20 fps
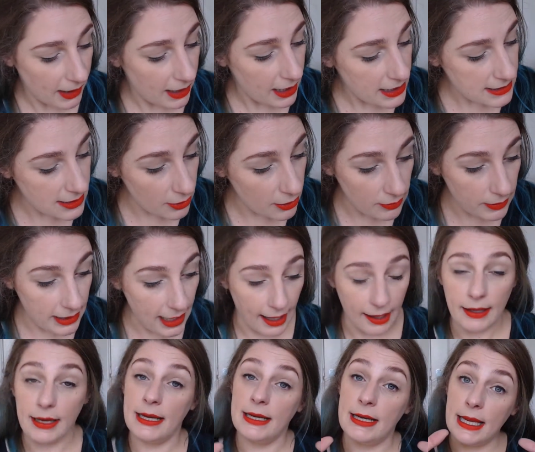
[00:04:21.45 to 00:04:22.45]
So yeah,
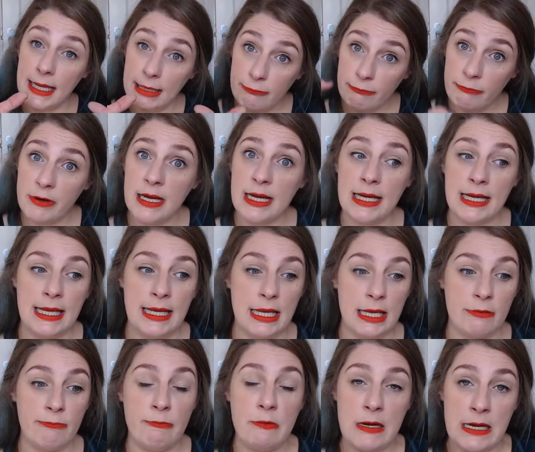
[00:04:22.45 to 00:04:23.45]
it really
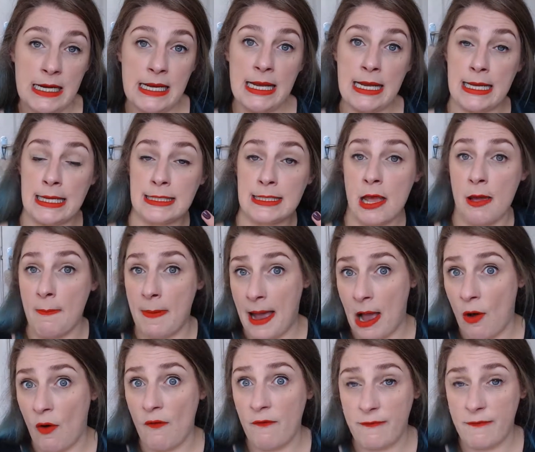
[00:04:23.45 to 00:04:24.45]
is
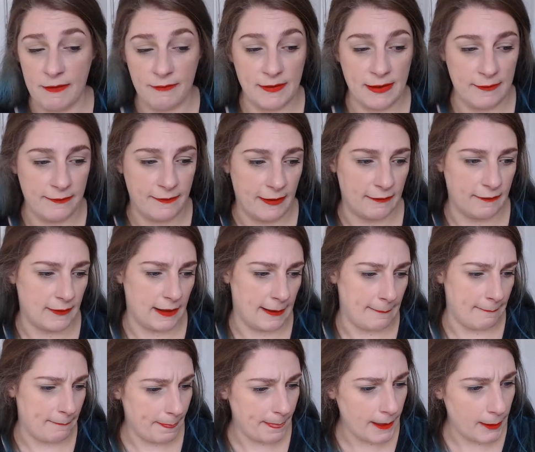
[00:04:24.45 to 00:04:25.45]
about 50-50.
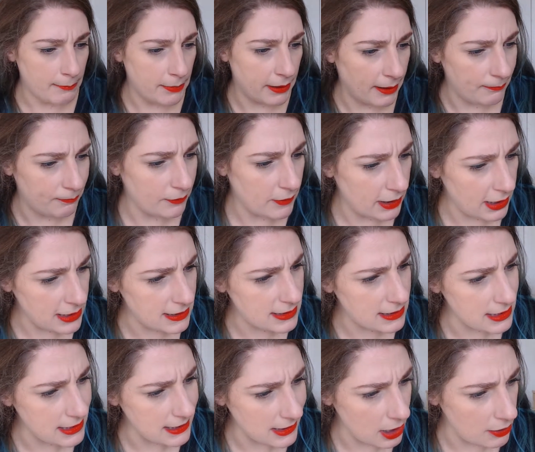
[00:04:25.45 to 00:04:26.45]
But let's
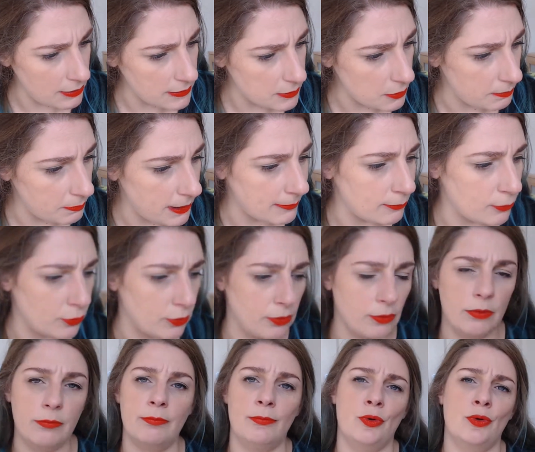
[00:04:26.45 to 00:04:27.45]
go into a bit more
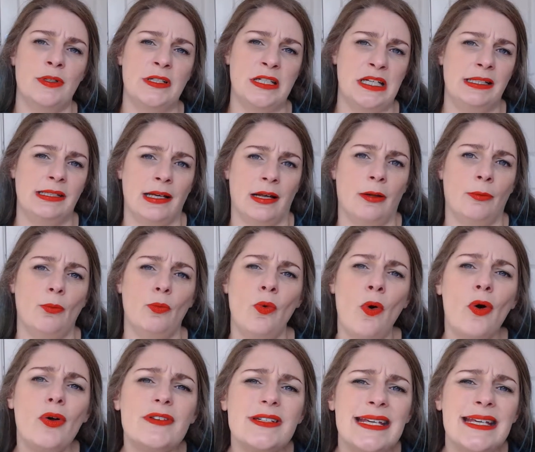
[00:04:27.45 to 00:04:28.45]
detail.
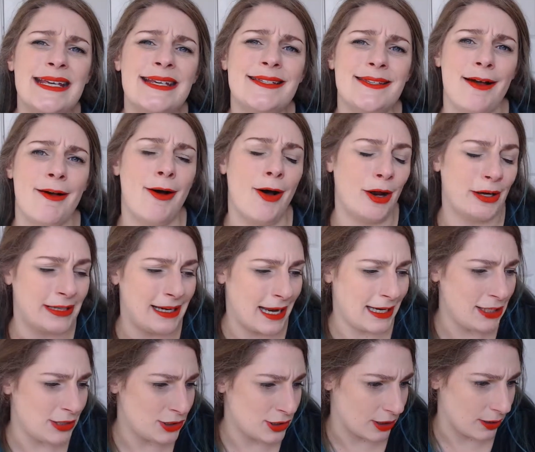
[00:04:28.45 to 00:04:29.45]
What is our
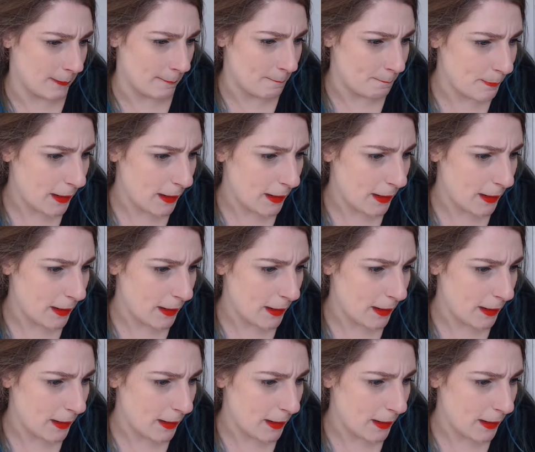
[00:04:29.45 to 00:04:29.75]
nature?